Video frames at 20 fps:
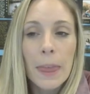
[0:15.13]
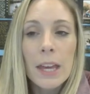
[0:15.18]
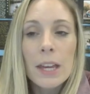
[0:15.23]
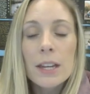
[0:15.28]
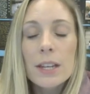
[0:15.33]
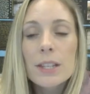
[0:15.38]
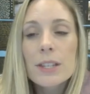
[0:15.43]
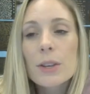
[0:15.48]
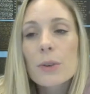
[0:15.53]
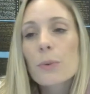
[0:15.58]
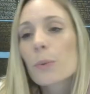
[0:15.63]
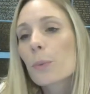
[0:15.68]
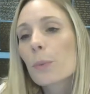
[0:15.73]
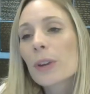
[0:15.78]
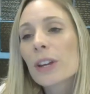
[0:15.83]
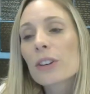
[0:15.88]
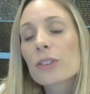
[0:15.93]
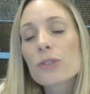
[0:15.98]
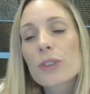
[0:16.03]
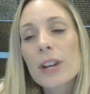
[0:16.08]
So
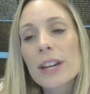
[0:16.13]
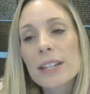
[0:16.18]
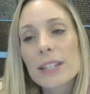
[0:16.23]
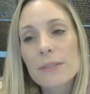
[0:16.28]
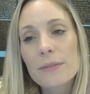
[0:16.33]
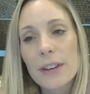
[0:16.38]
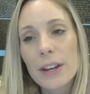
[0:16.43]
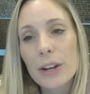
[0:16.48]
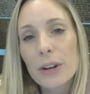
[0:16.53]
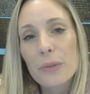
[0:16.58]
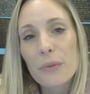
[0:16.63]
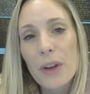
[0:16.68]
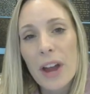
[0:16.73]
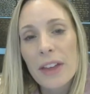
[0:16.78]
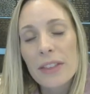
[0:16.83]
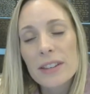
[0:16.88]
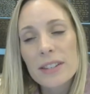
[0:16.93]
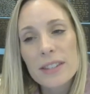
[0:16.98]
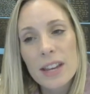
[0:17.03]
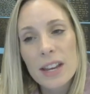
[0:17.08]
we are trying to verify
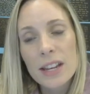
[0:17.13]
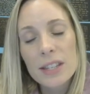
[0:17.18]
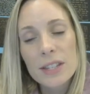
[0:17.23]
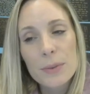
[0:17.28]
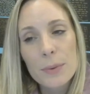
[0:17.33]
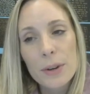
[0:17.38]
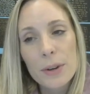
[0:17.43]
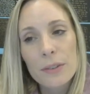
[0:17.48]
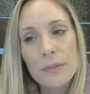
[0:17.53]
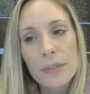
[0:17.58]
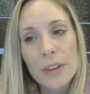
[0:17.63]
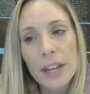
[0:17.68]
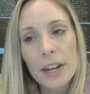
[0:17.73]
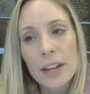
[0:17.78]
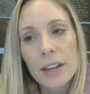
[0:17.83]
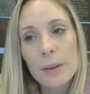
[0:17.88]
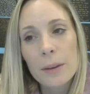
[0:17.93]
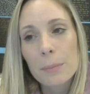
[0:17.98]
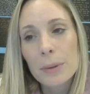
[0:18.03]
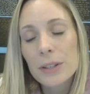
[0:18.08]
that sine squared of
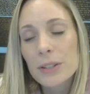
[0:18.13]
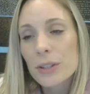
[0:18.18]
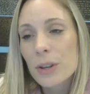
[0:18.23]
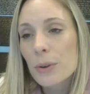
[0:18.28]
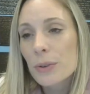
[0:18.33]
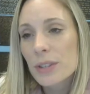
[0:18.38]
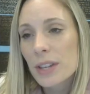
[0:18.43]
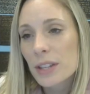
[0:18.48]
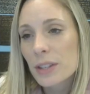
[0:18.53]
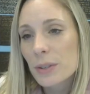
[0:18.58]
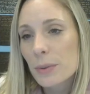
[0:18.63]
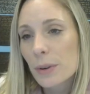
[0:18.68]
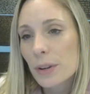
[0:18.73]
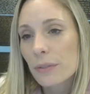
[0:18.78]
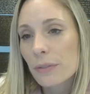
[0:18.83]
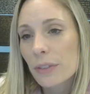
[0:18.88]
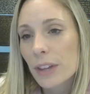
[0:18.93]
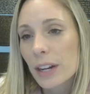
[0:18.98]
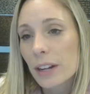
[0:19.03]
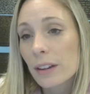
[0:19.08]
theta plus cosine squared of
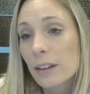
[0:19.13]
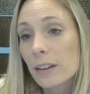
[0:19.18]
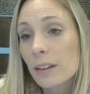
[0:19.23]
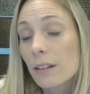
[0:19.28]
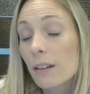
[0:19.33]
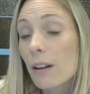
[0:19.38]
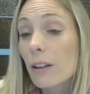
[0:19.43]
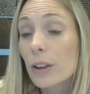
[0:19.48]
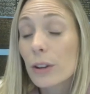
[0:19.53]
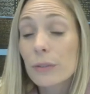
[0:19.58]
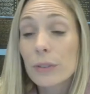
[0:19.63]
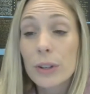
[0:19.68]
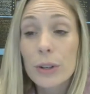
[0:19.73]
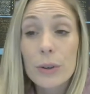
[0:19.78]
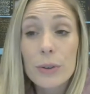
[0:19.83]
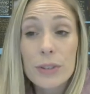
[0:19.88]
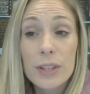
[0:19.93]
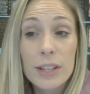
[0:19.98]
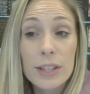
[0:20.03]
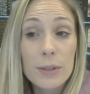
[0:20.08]
theta all over
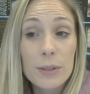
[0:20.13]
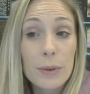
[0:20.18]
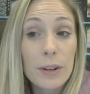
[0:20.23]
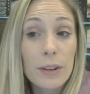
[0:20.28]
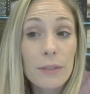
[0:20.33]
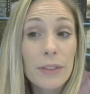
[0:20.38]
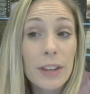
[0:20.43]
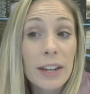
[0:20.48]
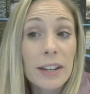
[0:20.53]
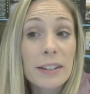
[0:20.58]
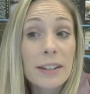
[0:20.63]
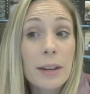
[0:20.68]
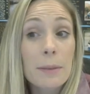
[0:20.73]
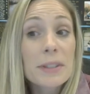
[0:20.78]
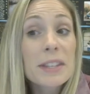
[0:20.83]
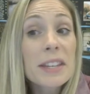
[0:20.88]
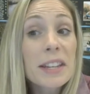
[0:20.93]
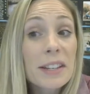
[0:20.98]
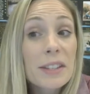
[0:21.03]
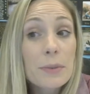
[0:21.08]
cosine squared of theta times
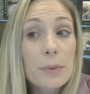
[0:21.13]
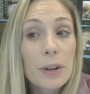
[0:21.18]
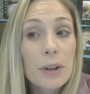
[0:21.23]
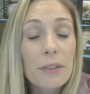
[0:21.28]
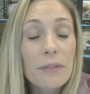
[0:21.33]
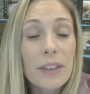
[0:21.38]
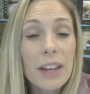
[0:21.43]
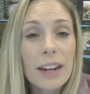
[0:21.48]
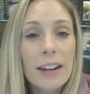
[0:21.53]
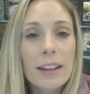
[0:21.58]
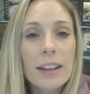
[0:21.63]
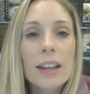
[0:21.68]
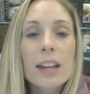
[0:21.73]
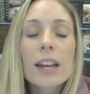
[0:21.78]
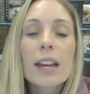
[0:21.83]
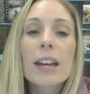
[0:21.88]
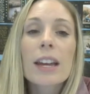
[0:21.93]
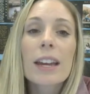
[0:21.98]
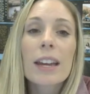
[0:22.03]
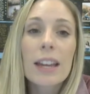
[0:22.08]
secant squared of theta
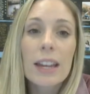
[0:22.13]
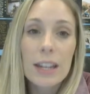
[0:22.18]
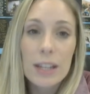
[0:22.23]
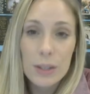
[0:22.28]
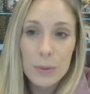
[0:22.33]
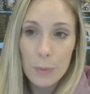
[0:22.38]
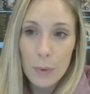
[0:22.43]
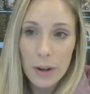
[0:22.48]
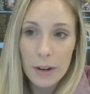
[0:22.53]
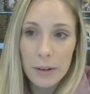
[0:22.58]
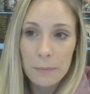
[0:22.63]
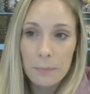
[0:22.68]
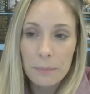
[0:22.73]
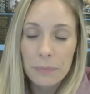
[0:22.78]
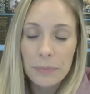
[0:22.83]
is 1.